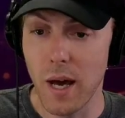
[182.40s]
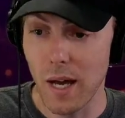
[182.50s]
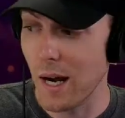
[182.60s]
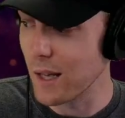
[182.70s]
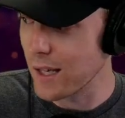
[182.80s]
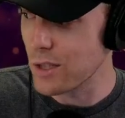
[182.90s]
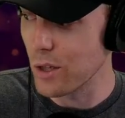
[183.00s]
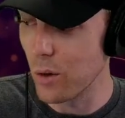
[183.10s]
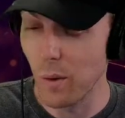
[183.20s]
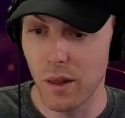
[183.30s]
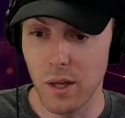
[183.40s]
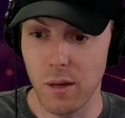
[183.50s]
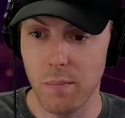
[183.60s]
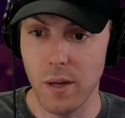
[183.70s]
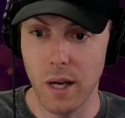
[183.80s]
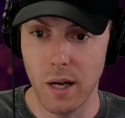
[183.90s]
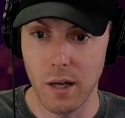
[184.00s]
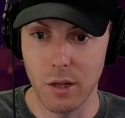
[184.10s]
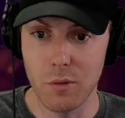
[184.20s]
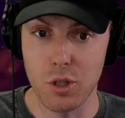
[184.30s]
that I like to go with it.
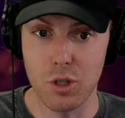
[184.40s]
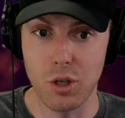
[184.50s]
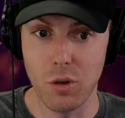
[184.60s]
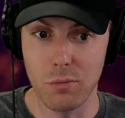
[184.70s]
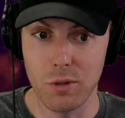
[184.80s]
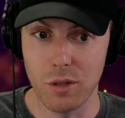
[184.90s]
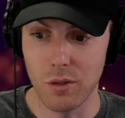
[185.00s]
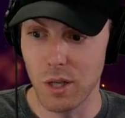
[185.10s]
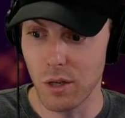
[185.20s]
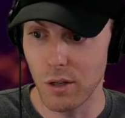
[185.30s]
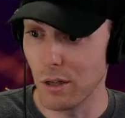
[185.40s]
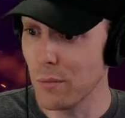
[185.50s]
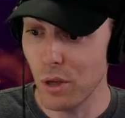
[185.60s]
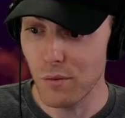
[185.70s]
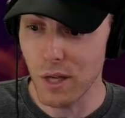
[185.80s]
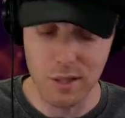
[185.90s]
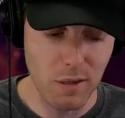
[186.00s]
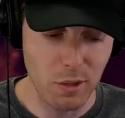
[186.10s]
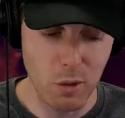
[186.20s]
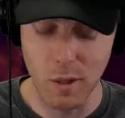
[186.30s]
Let me just show them to you here, and let me know if you guys
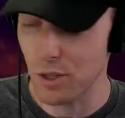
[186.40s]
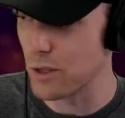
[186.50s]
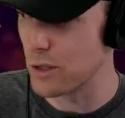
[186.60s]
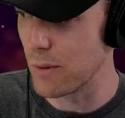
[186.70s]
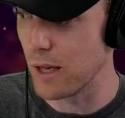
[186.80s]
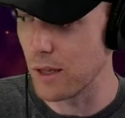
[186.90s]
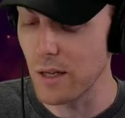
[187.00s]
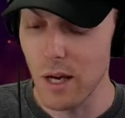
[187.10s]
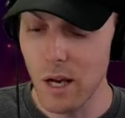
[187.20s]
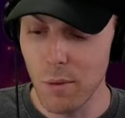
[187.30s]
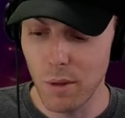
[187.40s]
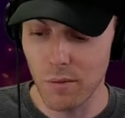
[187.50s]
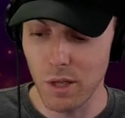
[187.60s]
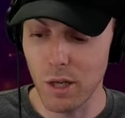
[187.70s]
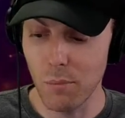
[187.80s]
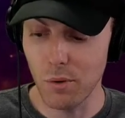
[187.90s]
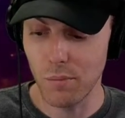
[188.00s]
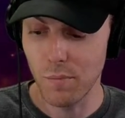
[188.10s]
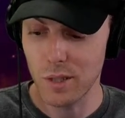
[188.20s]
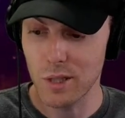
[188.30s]
have any questions about it. But I've got a couple